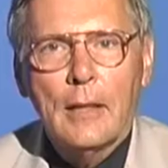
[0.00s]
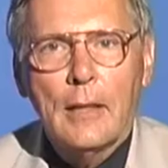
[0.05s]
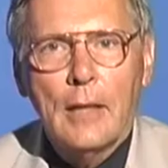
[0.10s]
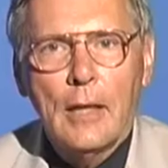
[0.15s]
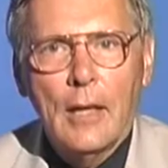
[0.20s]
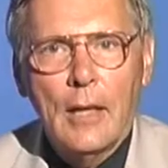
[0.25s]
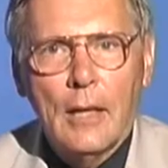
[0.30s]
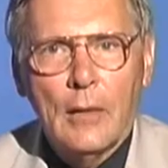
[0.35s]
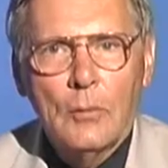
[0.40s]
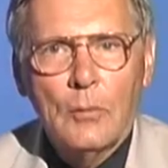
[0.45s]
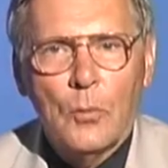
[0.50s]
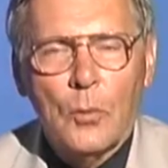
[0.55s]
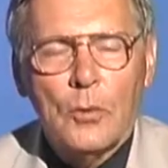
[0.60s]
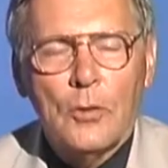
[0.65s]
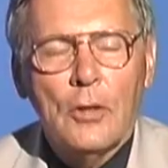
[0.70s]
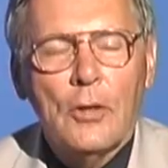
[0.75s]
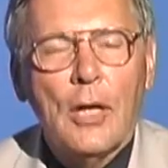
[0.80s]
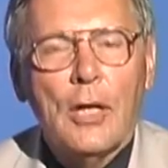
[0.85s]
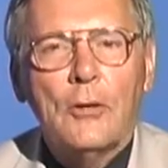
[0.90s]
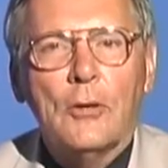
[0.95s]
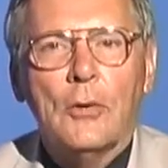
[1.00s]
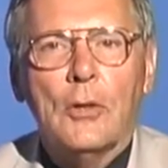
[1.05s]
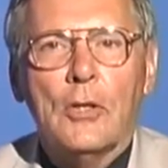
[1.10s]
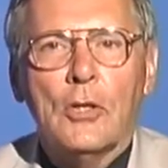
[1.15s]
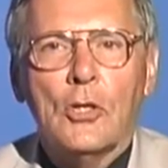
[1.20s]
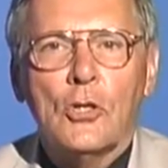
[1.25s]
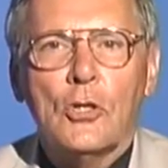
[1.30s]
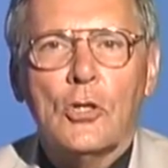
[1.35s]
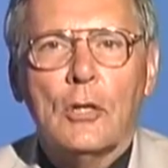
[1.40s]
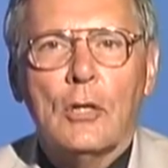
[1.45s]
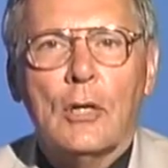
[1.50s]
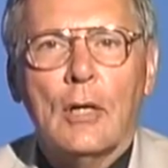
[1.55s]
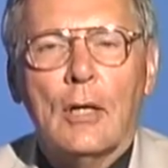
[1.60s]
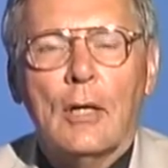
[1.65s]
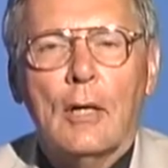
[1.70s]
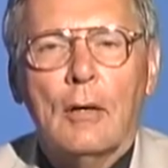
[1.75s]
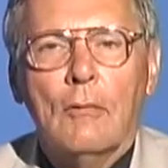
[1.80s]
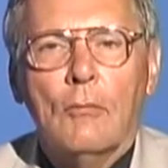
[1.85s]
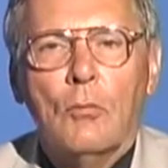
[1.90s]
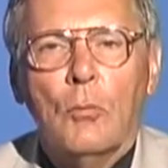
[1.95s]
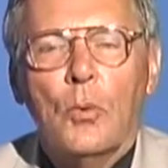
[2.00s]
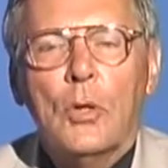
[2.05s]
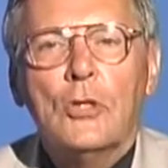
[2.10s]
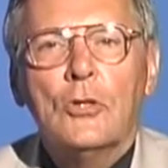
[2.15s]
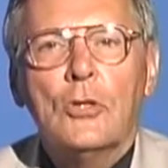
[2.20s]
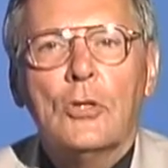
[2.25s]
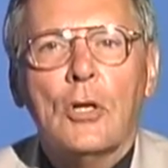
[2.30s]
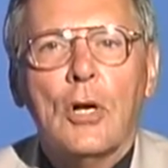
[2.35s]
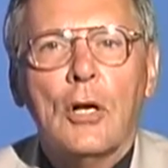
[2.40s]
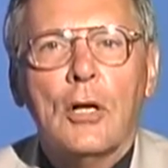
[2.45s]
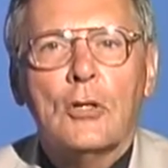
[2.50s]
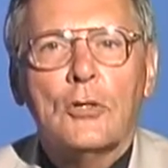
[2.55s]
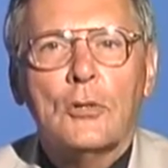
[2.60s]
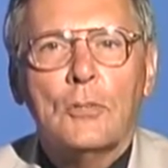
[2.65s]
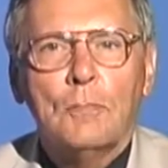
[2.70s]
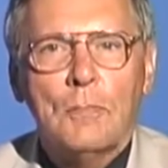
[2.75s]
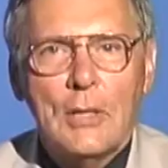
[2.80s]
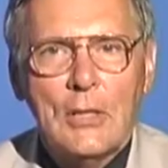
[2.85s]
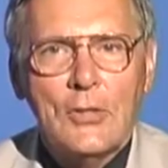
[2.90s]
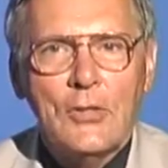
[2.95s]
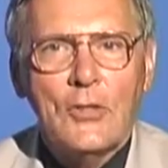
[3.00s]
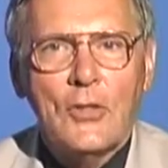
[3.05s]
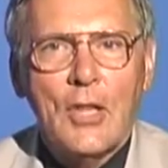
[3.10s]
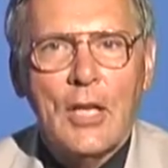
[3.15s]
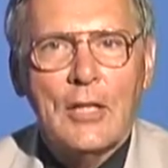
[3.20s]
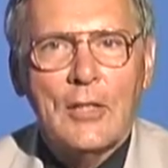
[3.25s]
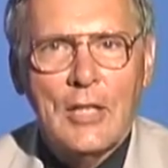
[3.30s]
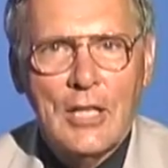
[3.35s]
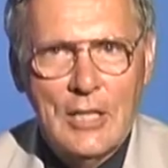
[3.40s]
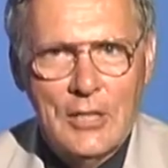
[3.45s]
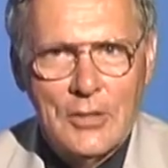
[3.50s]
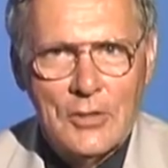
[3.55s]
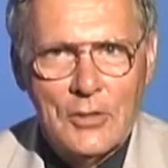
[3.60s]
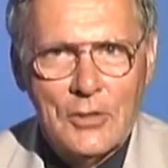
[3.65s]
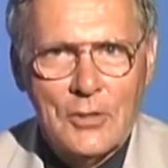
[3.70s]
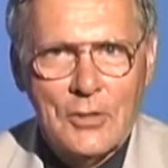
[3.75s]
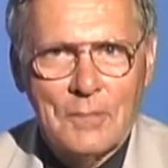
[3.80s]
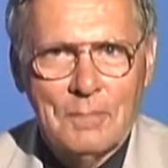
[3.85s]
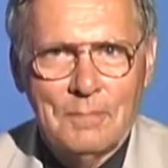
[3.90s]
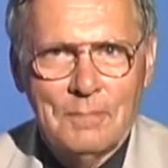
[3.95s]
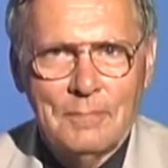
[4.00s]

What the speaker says: again with another edition of Wichita's Biz That Is.